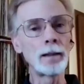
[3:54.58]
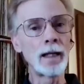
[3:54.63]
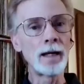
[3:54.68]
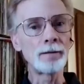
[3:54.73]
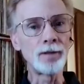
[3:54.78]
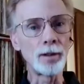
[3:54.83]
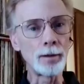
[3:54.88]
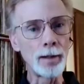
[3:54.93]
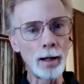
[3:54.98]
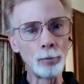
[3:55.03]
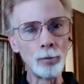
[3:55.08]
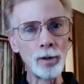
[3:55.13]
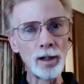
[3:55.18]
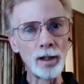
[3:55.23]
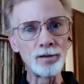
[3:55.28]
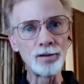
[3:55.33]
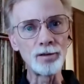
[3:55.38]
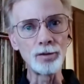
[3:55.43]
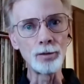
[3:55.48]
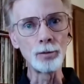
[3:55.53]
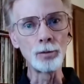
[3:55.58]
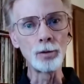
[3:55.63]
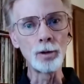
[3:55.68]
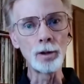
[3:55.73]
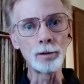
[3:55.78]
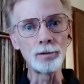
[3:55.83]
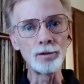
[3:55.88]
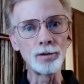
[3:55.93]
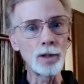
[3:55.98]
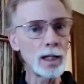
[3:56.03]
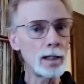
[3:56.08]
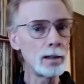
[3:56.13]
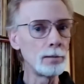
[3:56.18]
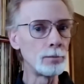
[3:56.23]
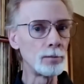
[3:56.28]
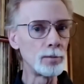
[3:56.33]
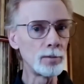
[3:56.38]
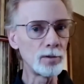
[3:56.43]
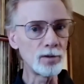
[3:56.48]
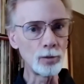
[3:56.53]
after that went to Duquesne
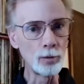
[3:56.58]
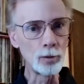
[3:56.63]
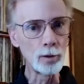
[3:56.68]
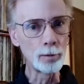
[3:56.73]
School of